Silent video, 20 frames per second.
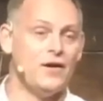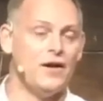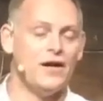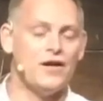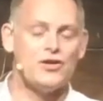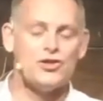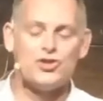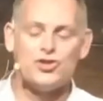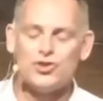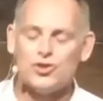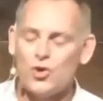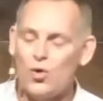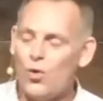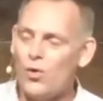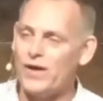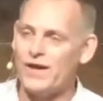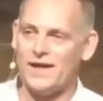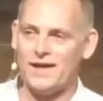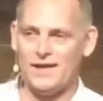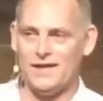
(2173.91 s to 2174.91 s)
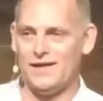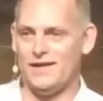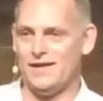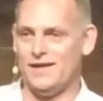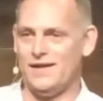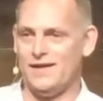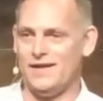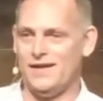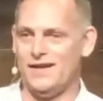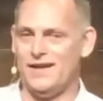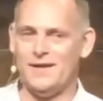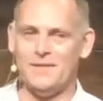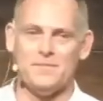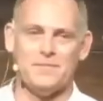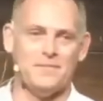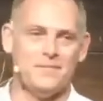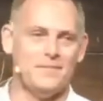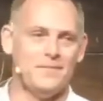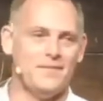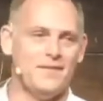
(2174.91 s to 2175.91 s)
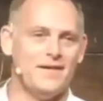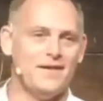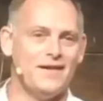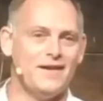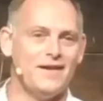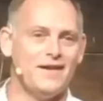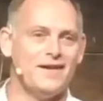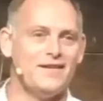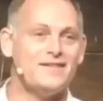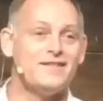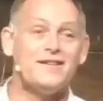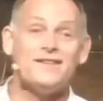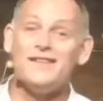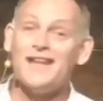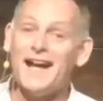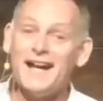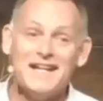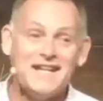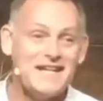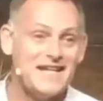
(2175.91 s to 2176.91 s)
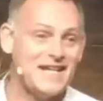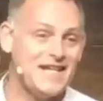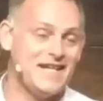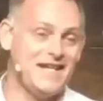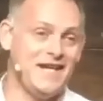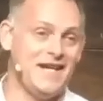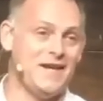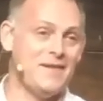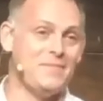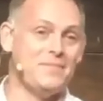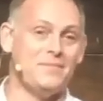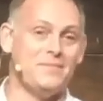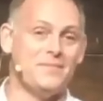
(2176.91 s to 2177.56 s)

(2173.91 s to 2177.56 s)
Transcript: enjoying him, delighting in him,